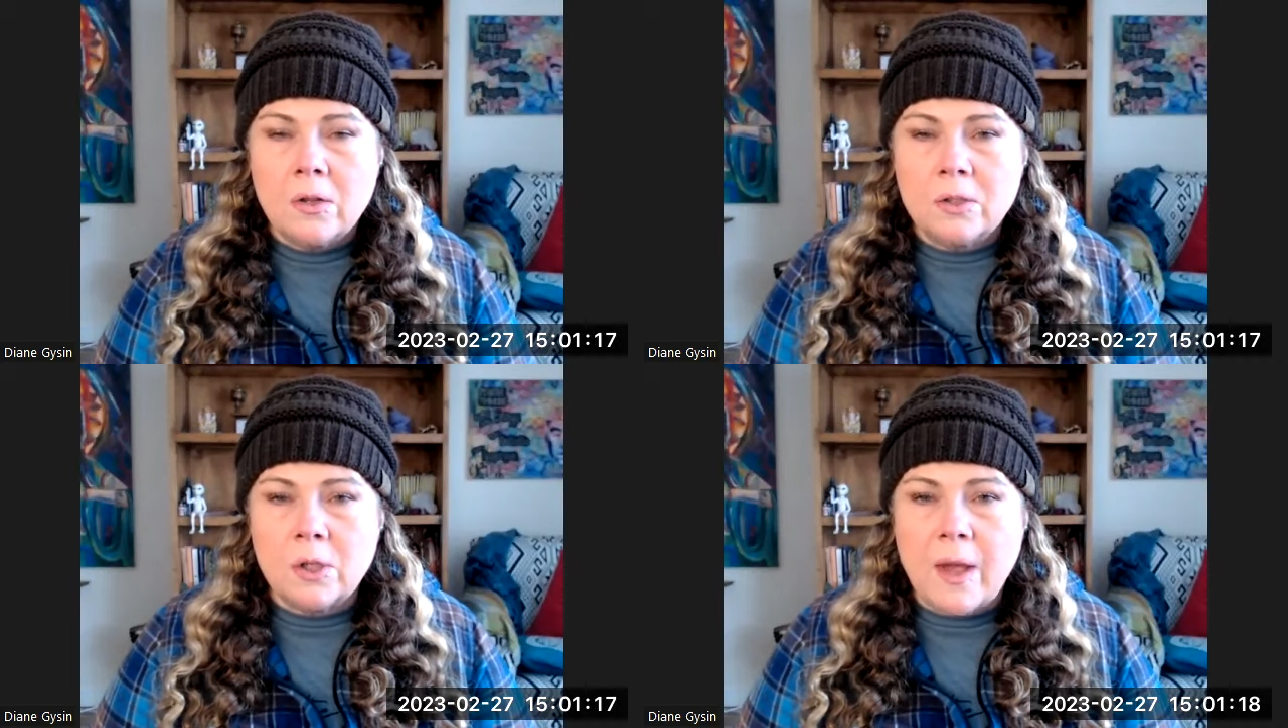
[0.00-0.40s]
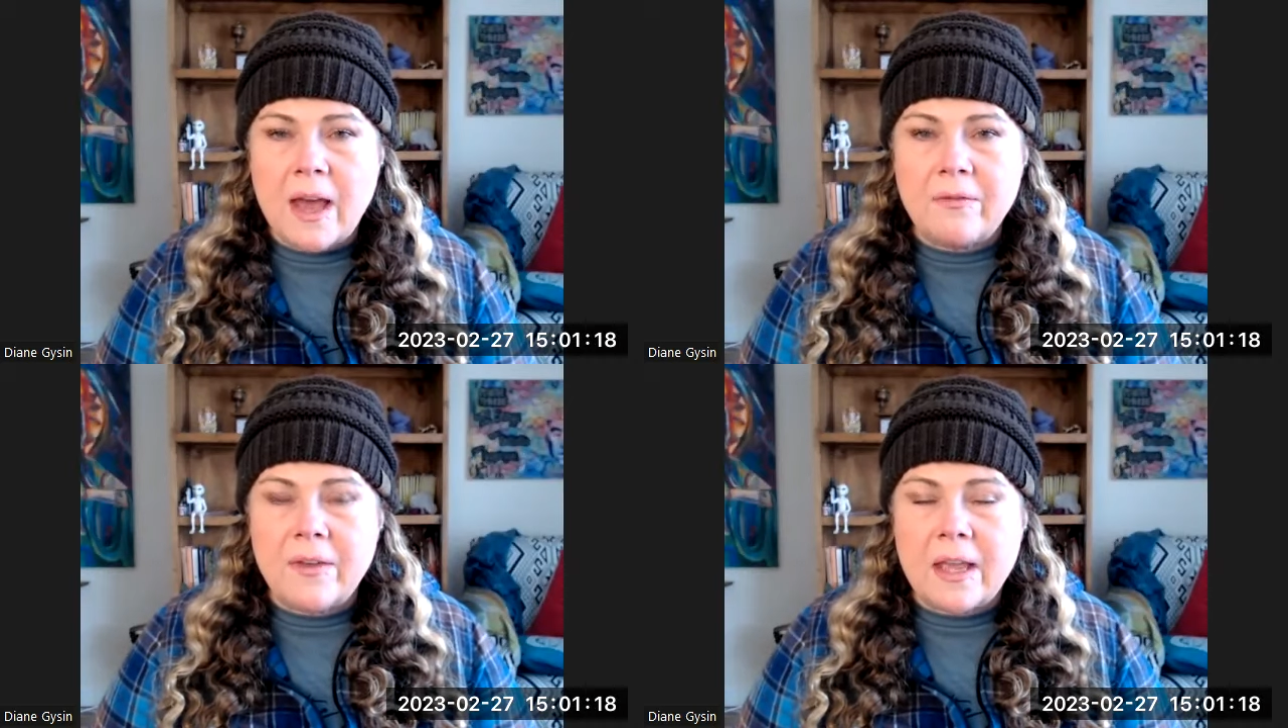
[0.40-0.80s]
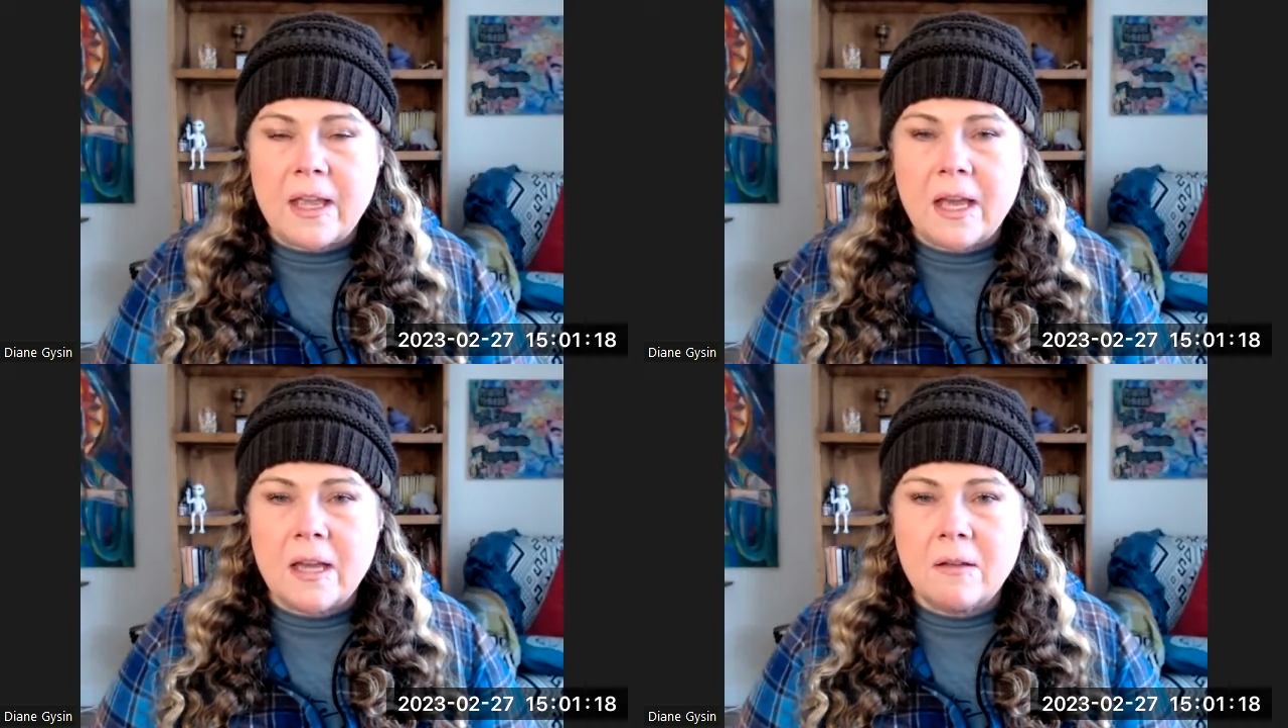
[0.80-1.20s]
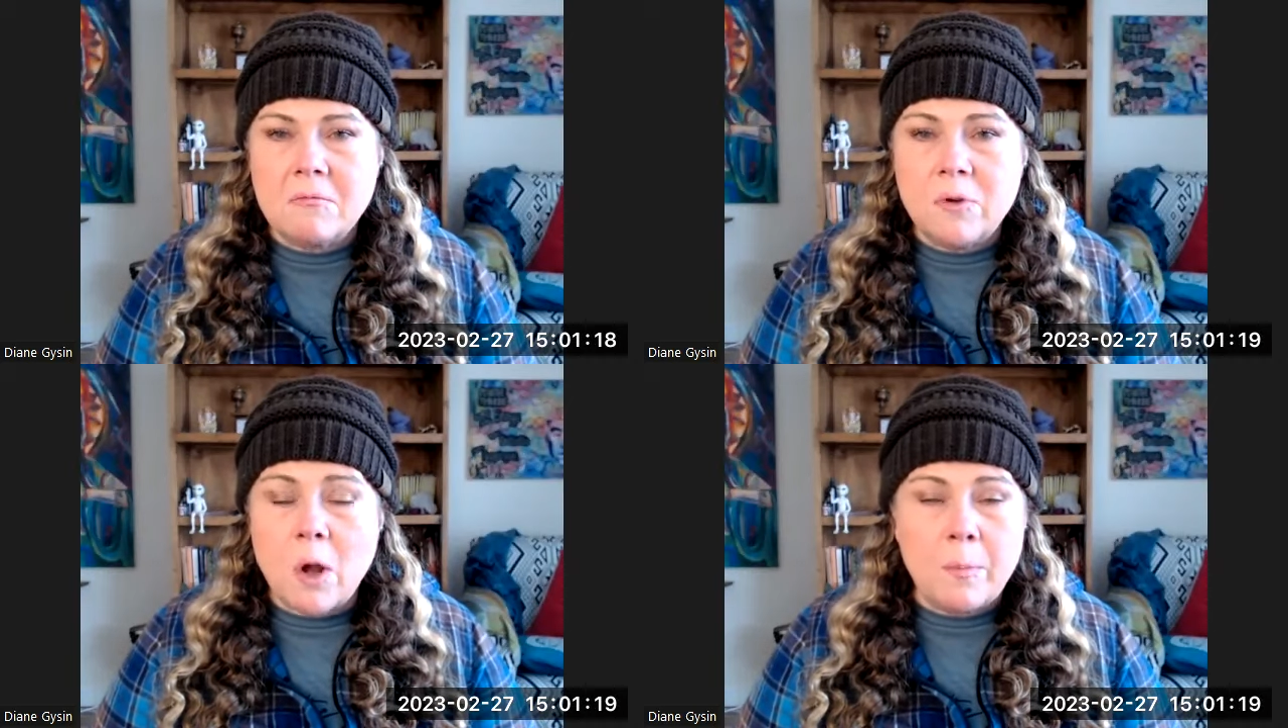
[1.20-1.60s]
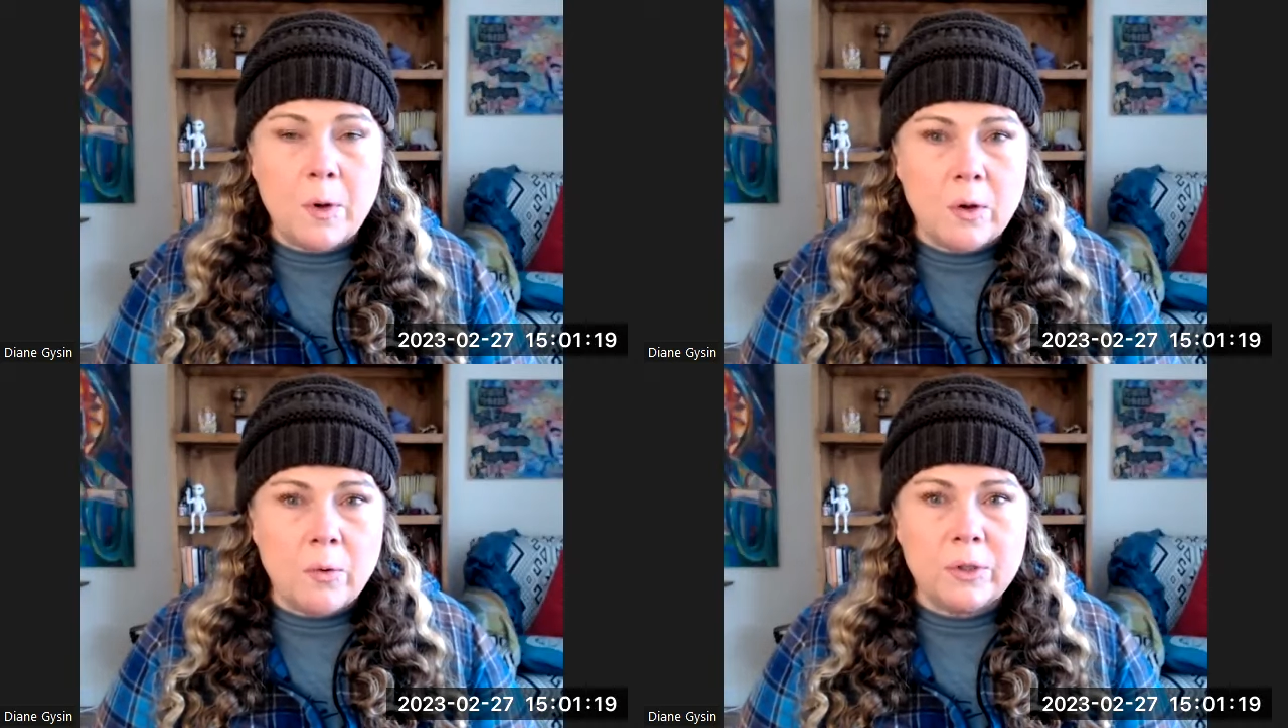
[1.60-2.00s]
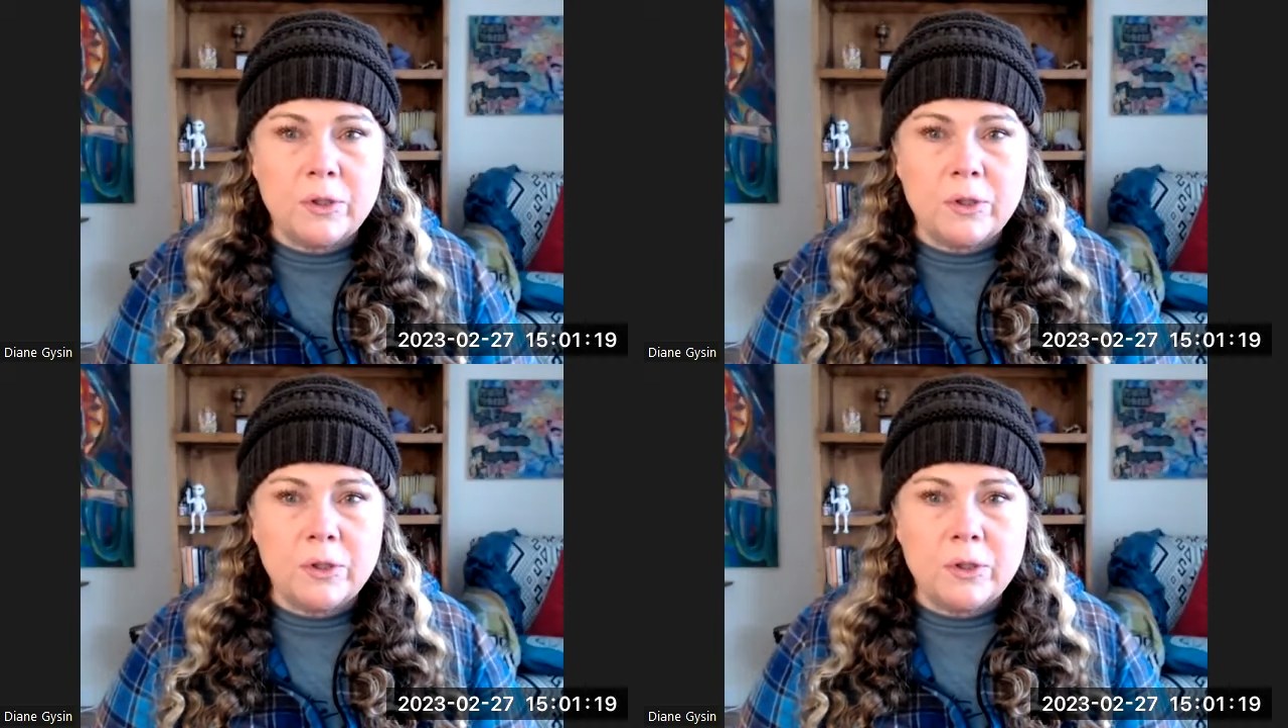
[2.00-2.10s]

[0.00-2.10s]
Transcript: So have a notebook or a